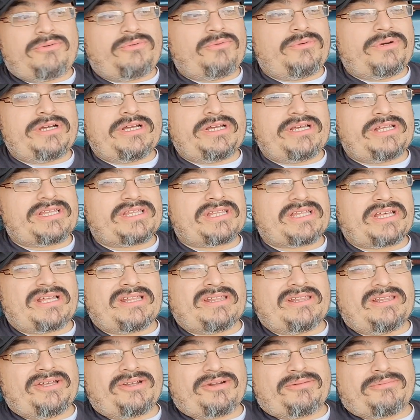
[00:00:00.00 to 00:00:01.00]
with a
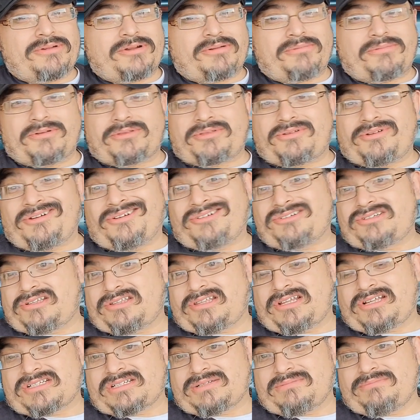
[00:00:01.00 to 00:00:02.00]
little bit over
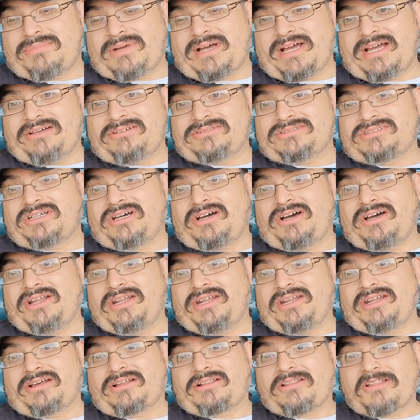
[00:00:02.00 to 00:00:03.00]
300,000 miles
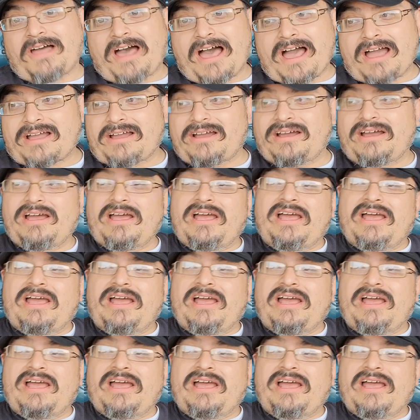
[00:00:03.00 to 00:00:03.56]
on the clock,